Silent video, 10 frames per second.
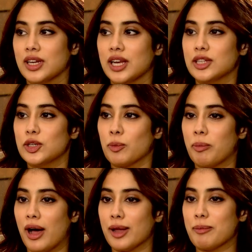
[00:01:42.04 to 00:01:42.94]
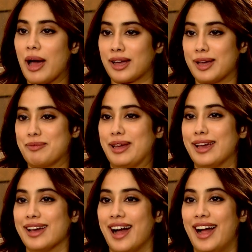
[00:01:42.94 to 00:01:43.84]
Nadi Opar backing
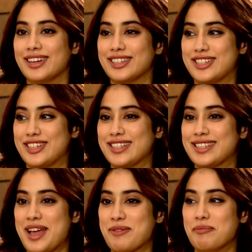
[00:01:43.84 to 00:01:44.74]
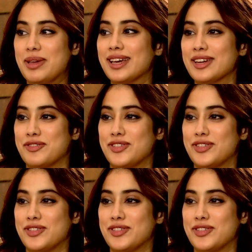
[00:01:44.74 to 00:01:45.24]
me. It's just like me in a